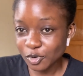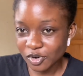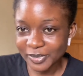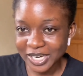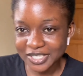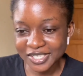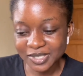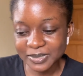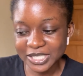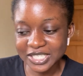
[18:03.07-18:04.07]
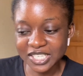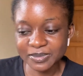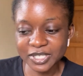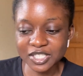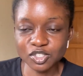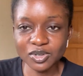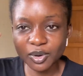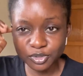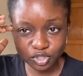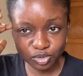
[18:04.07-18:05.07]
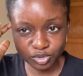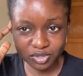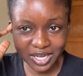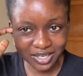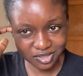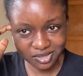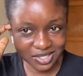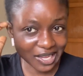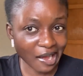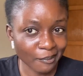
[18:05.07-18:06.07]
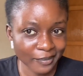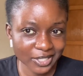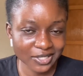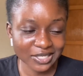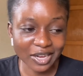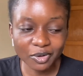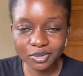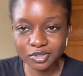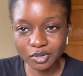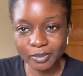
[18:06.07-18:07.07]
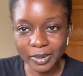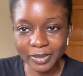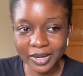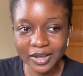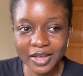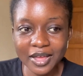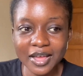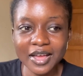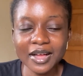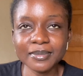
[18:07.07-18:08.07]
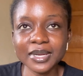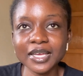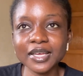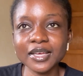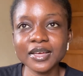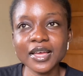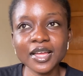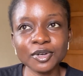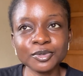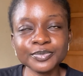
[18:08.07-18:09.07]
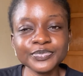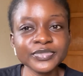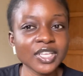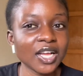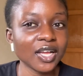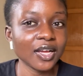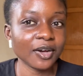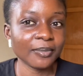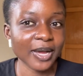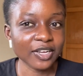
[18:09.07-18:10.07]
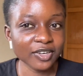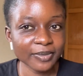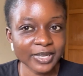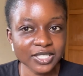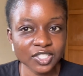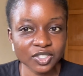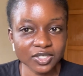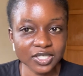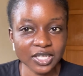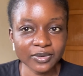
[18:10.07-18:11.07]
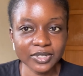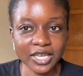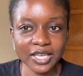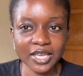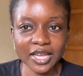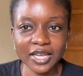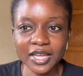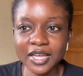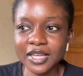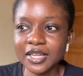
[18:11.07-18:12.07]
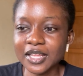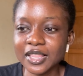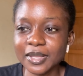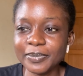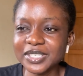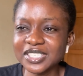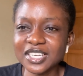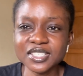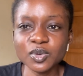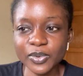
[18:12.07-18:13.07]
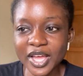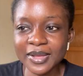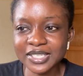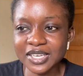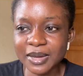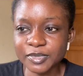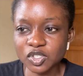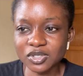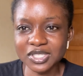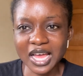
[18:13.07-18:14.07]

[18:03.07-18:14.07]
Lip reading: number that sent me the text message, so I wanted to be sure like it's not a scam message. I called the number back. I'm like, hello, I got a message just now that the person I said, where are you? I said, I'm in just